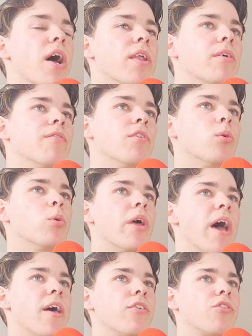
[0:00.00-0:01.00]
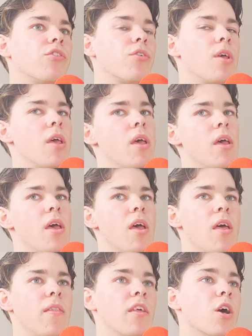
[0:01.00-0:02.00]
kind of viewed as
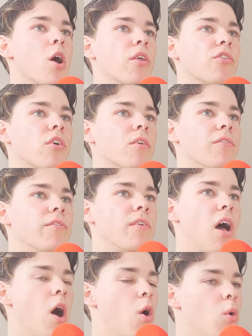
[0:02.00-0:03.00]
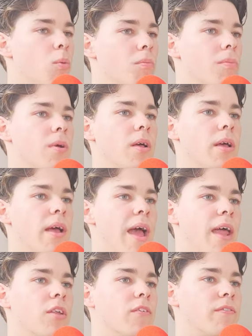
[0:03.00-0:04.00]
the goddess of home
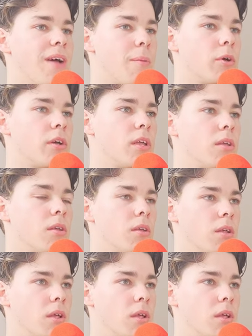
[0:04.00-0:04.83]
and of family.